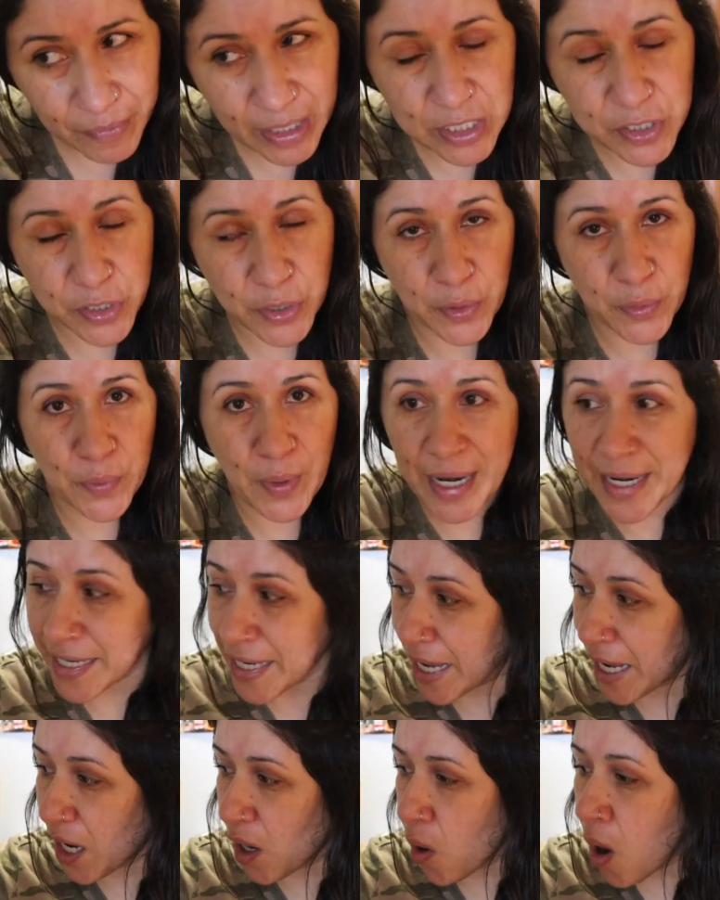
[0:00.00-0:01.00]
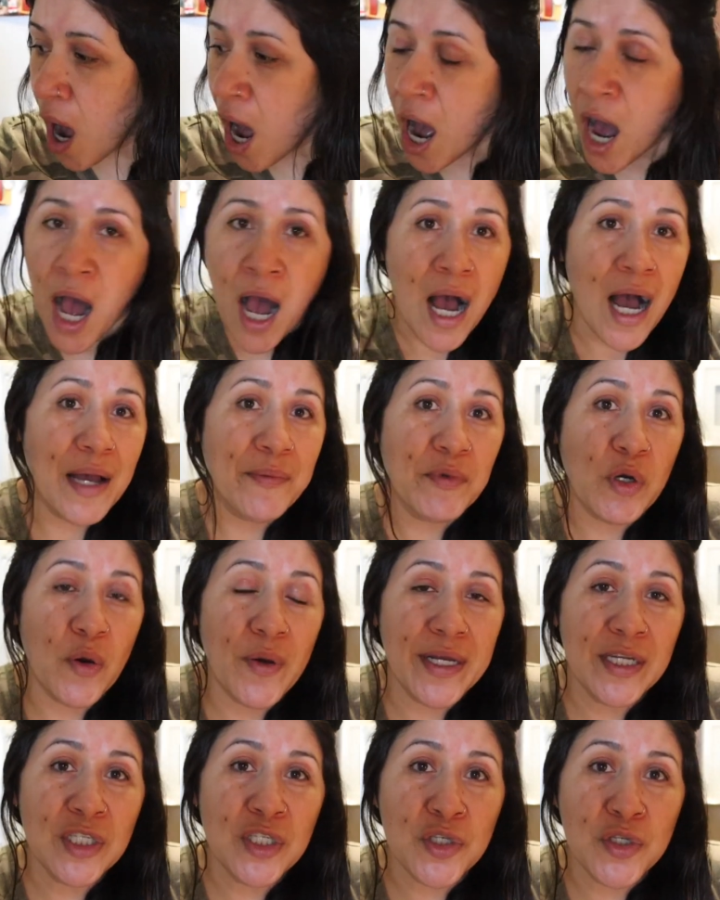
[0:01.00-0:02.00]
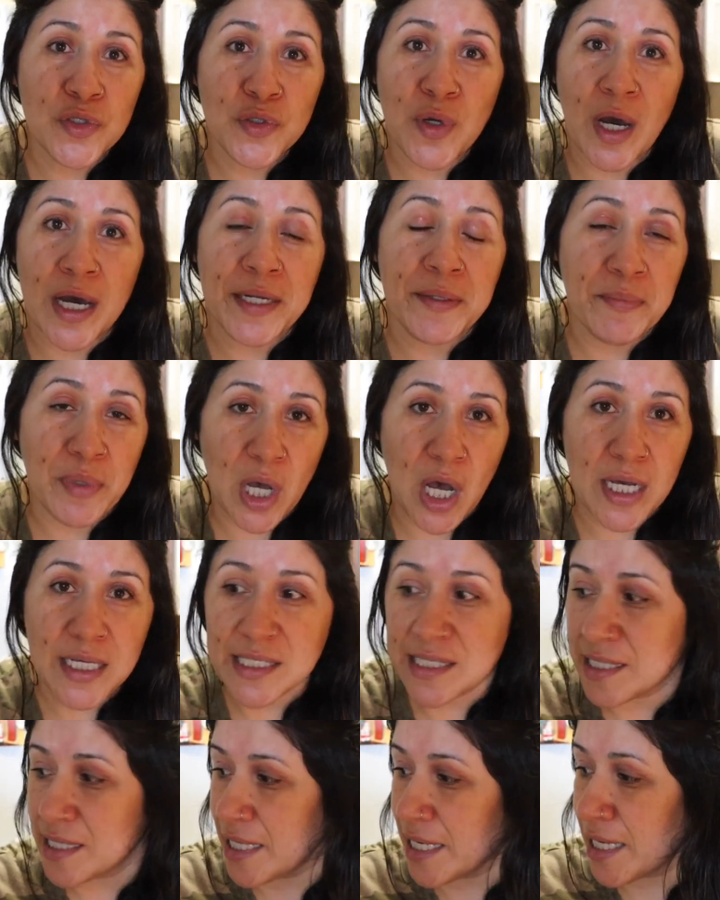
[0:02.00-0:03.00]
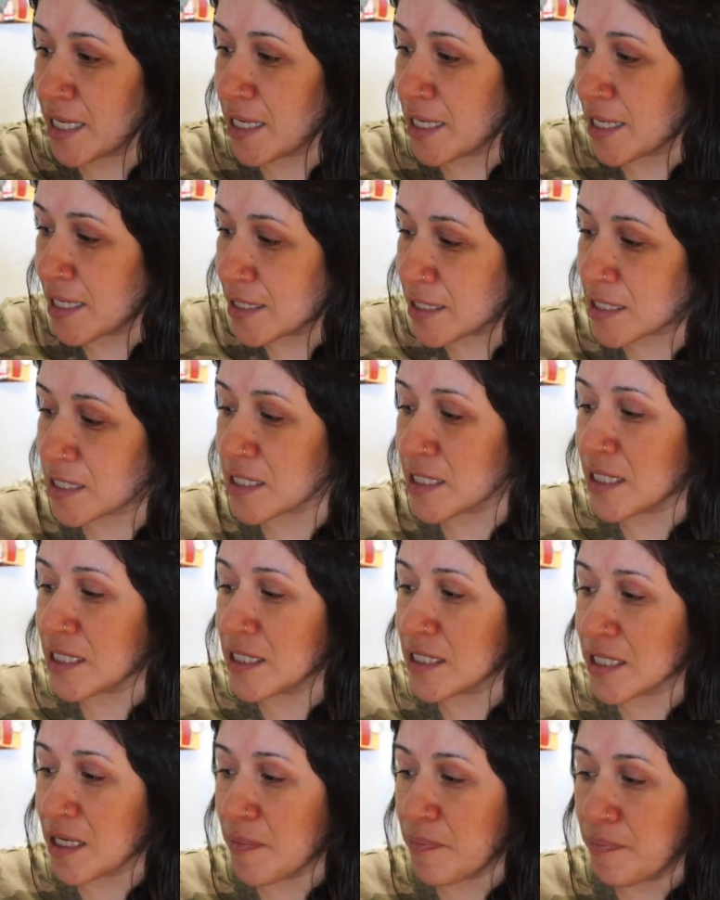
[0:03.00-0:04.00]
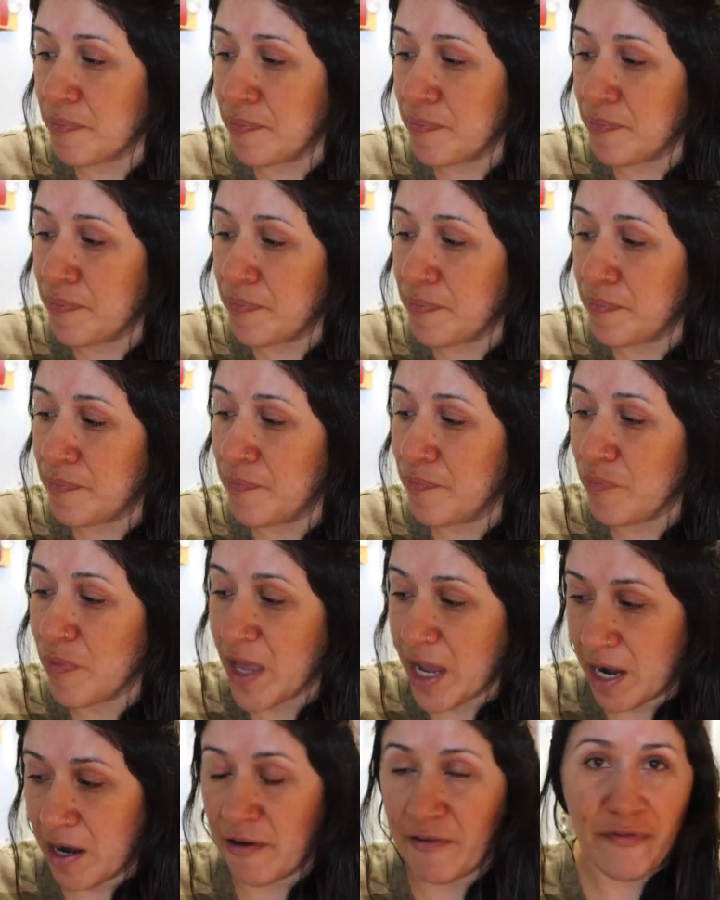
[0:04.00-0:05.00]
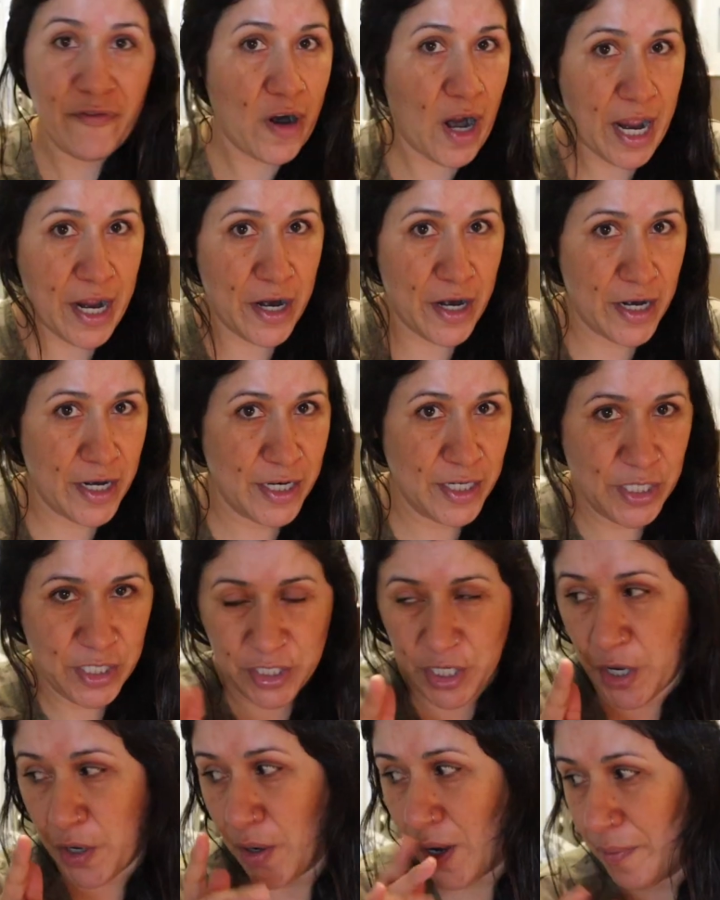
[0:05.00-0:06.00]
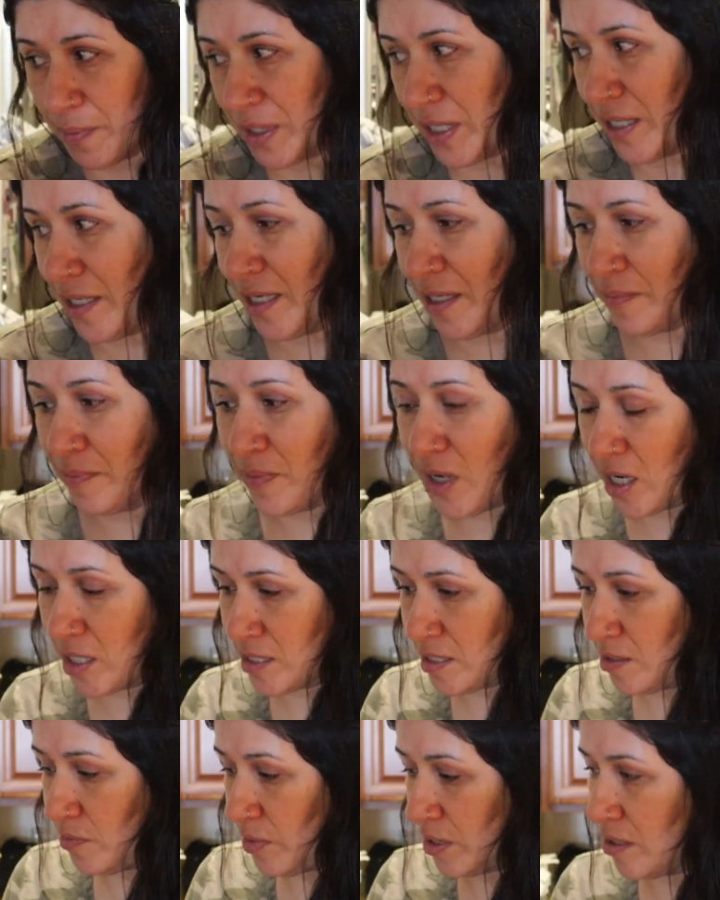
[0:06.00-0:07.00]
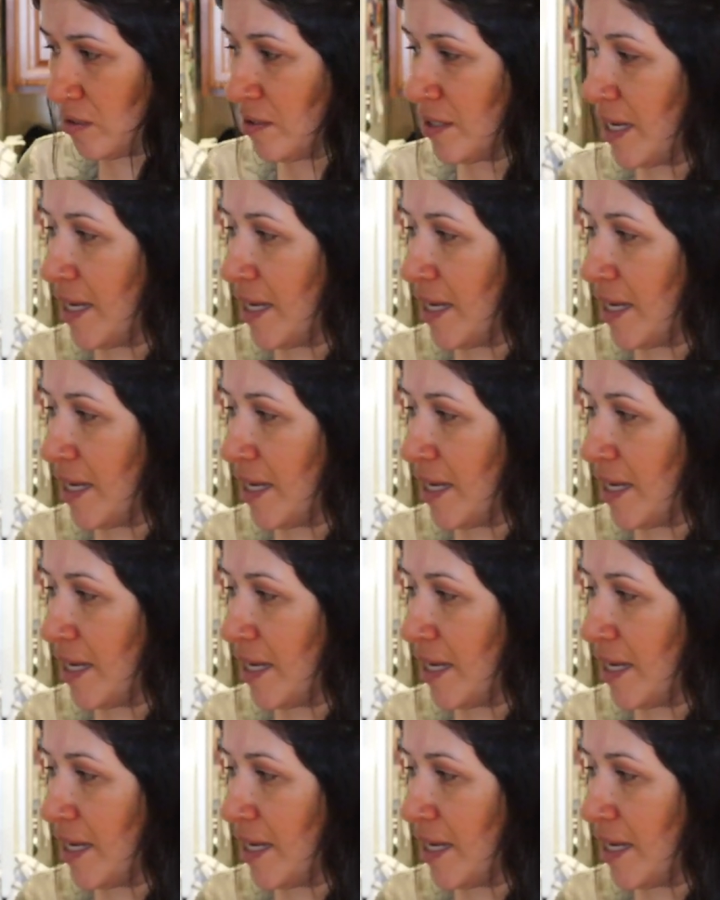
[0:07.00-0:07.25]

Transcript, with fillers: So right now, I'm going to unbox the Instant Air Fryer. So I'm gonna unbox it with you